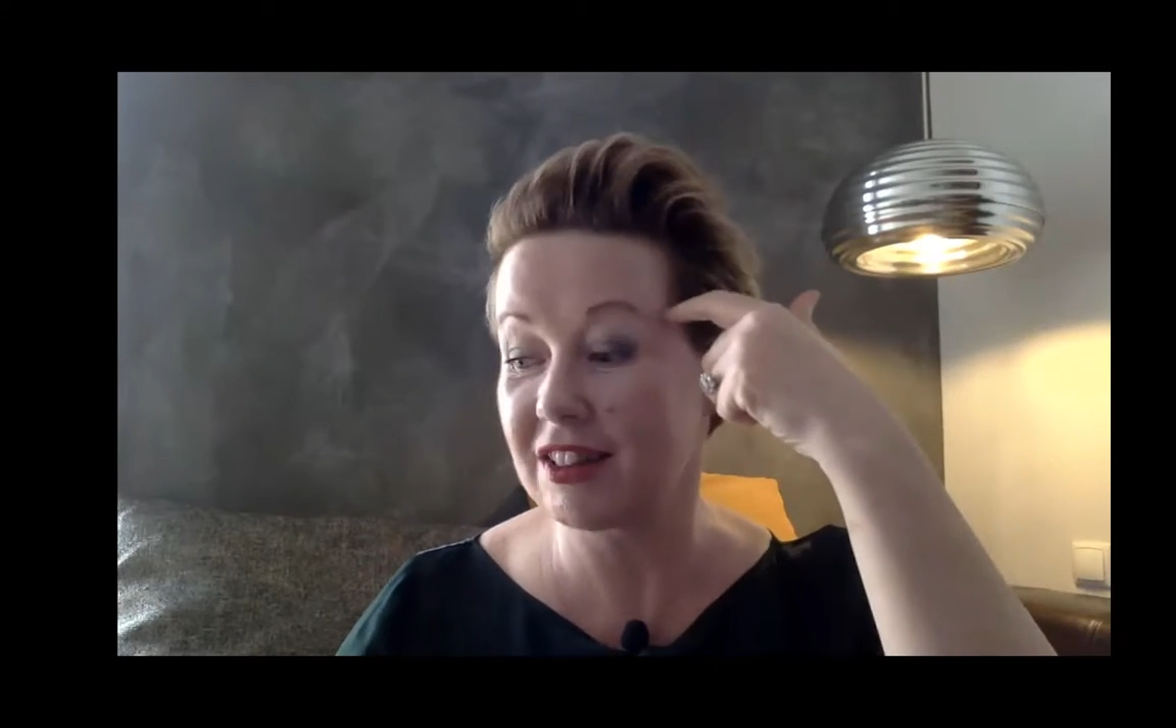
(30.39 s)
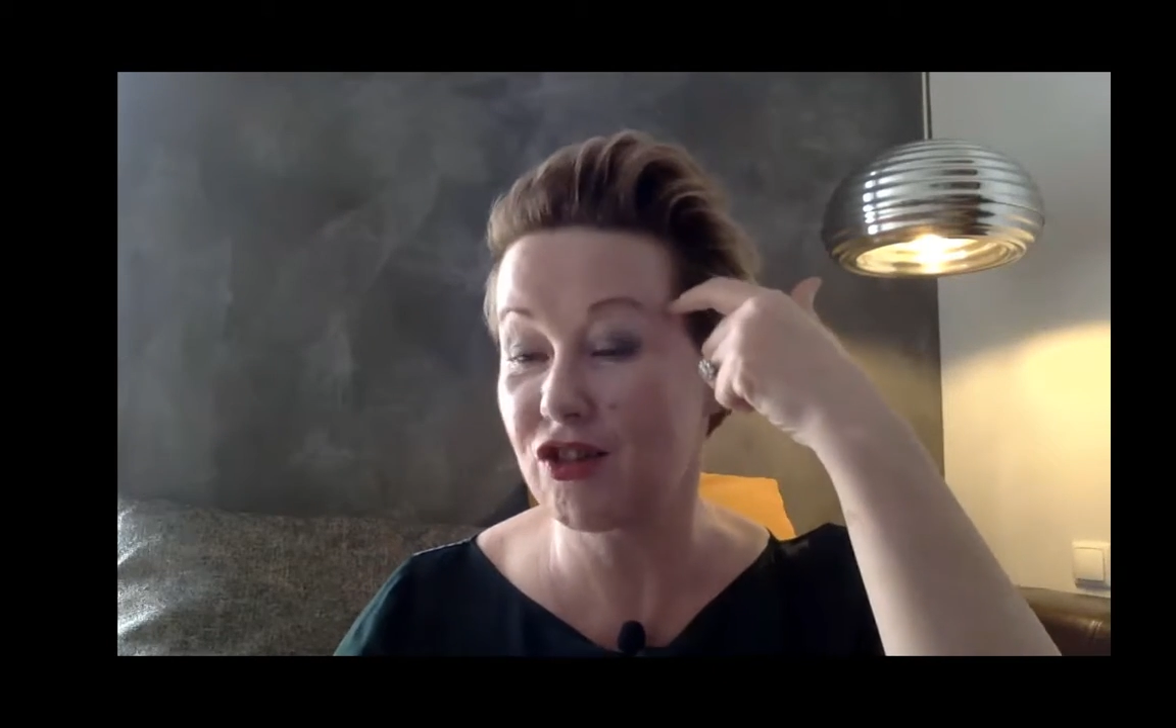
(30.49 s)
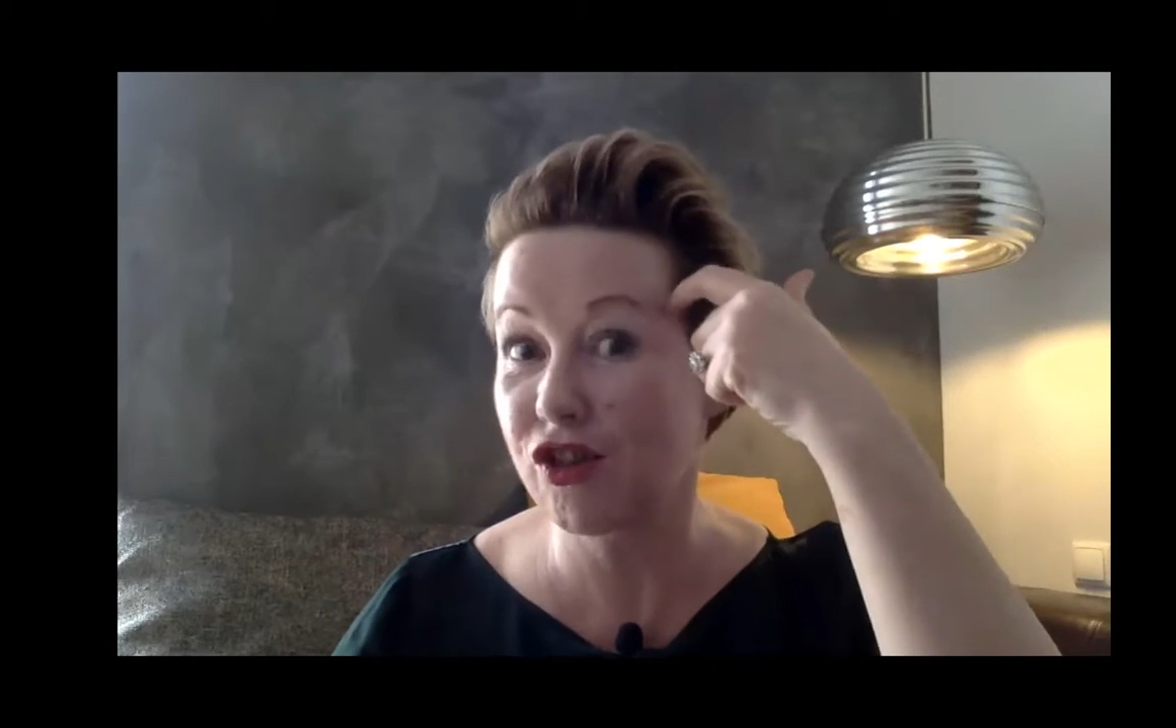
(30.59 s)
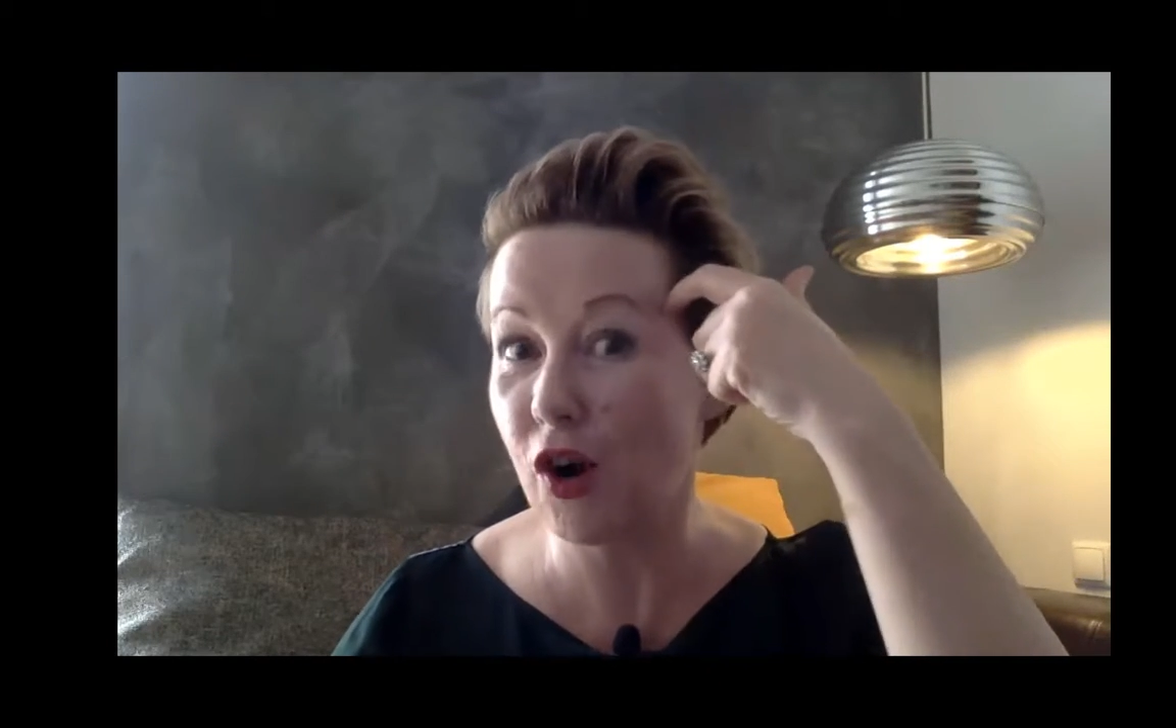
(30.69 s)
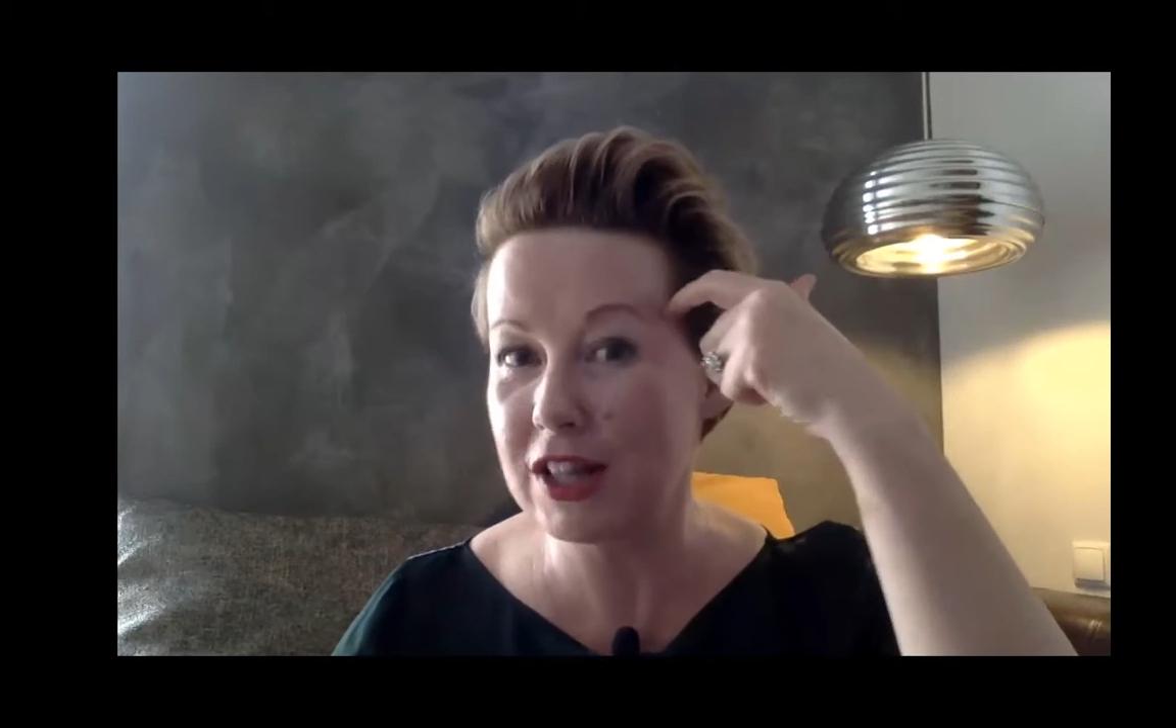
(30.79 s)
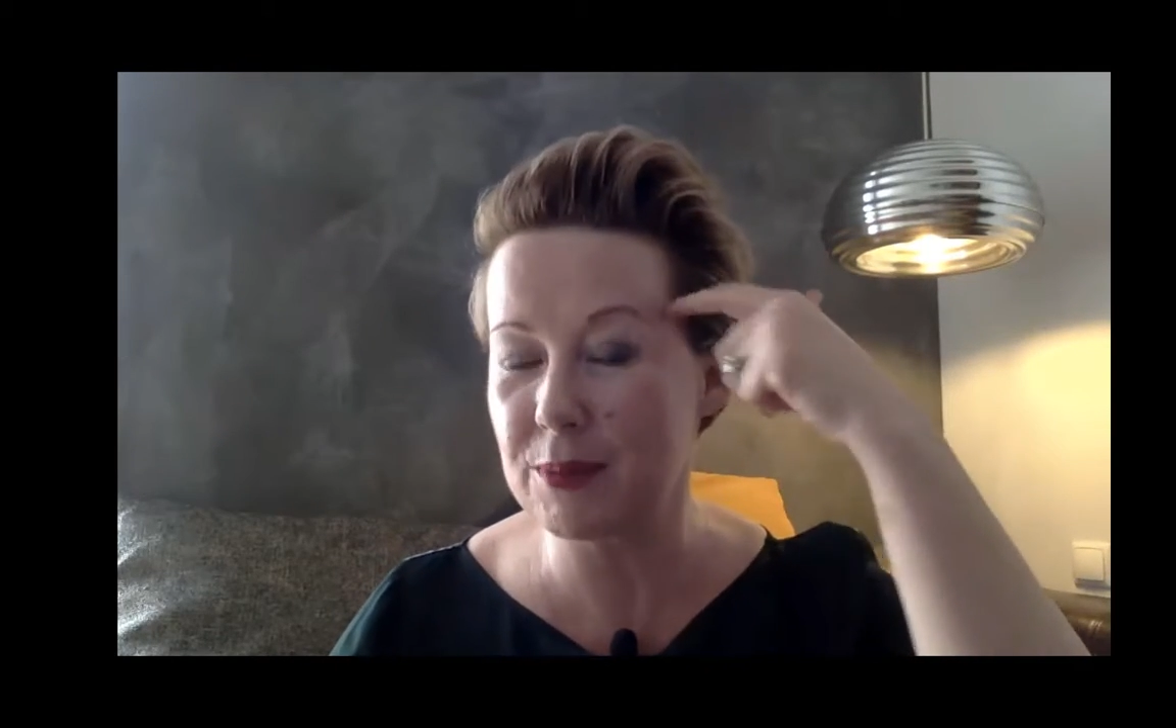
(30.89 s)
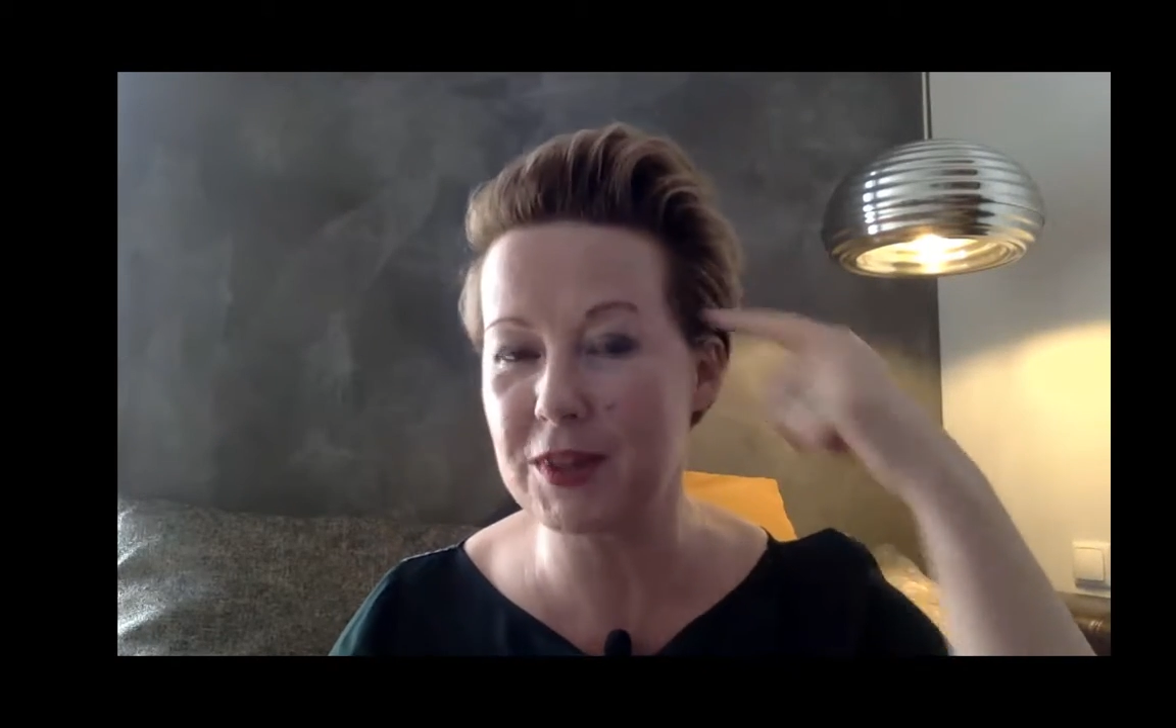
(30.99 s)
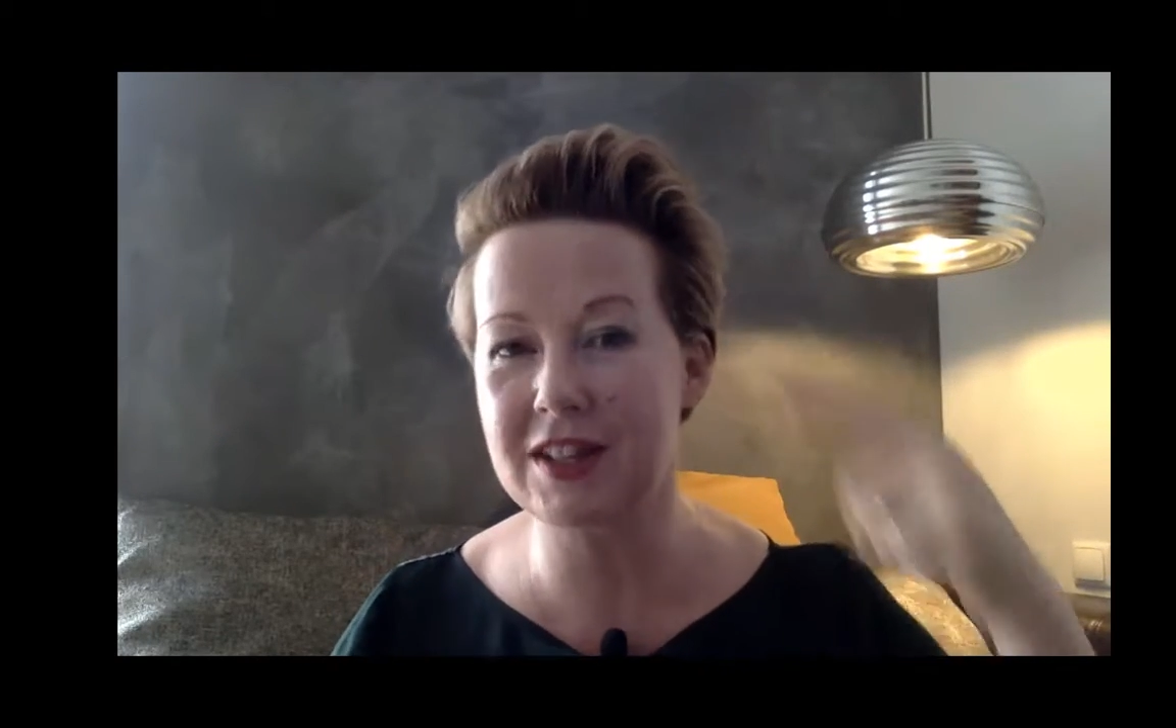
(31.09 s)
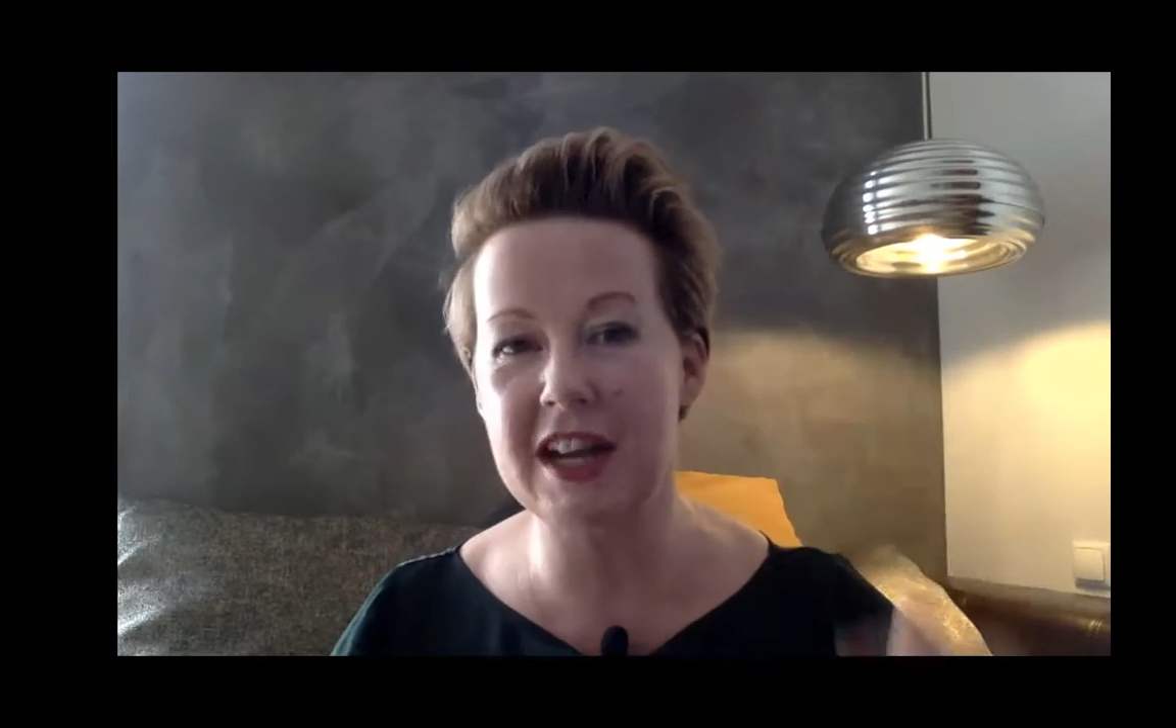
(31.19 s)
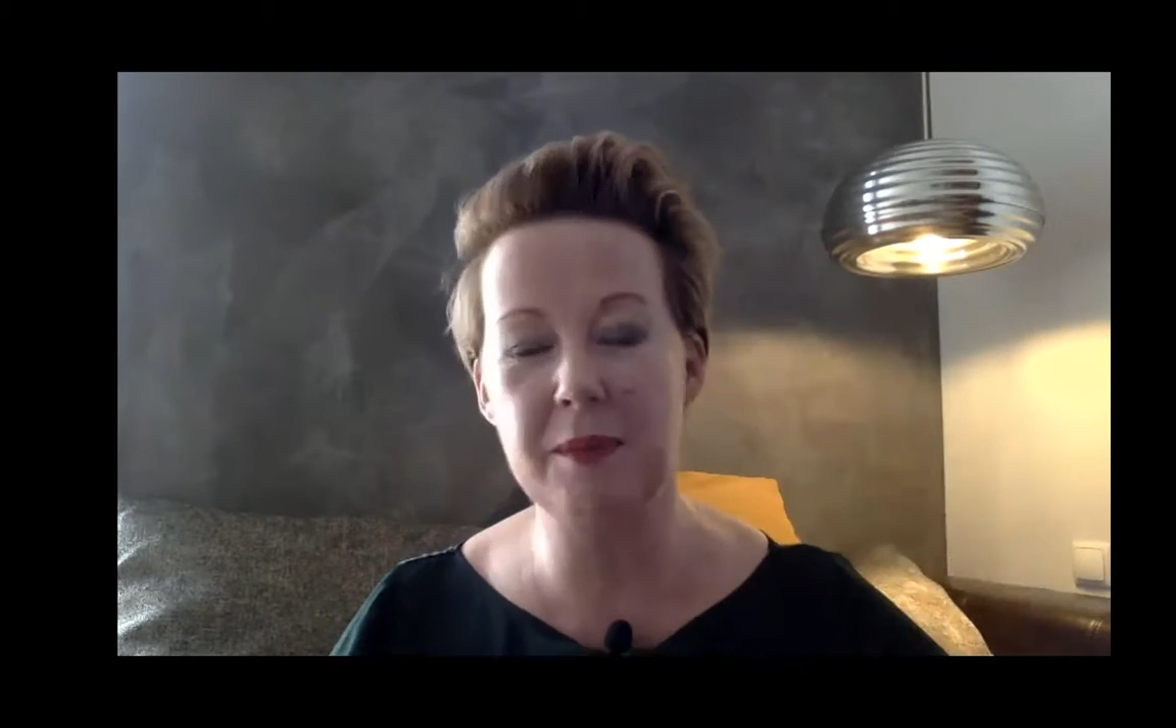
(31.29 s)
crawls up
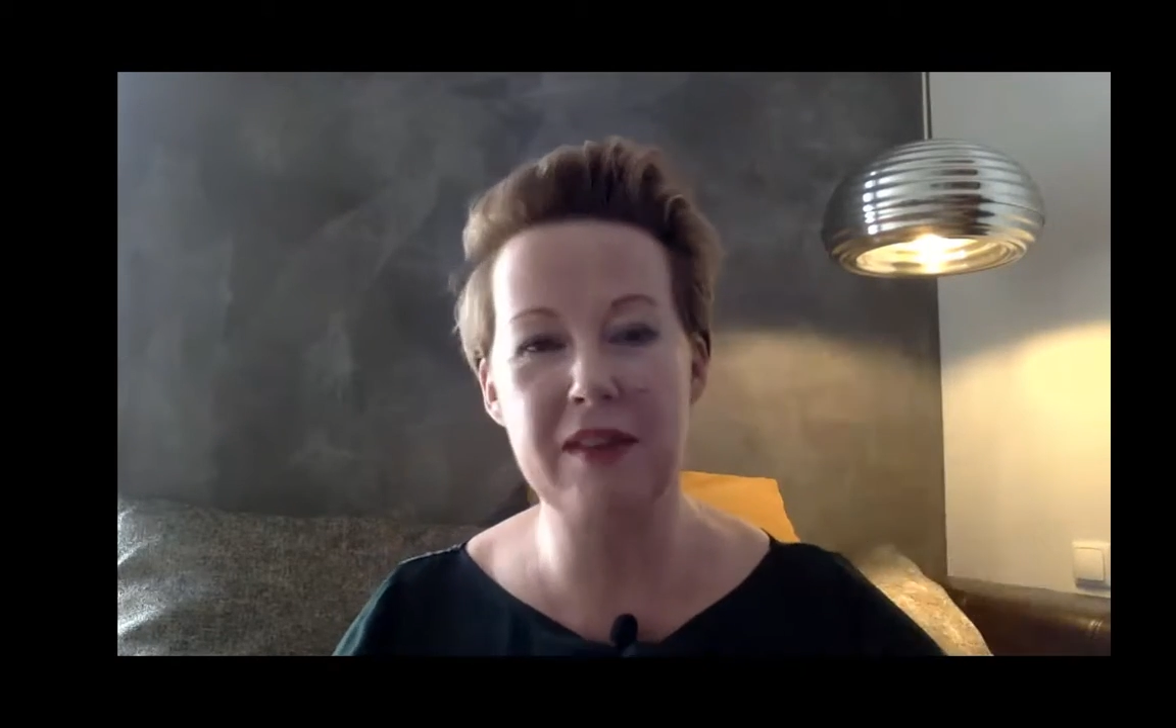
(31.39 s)
the side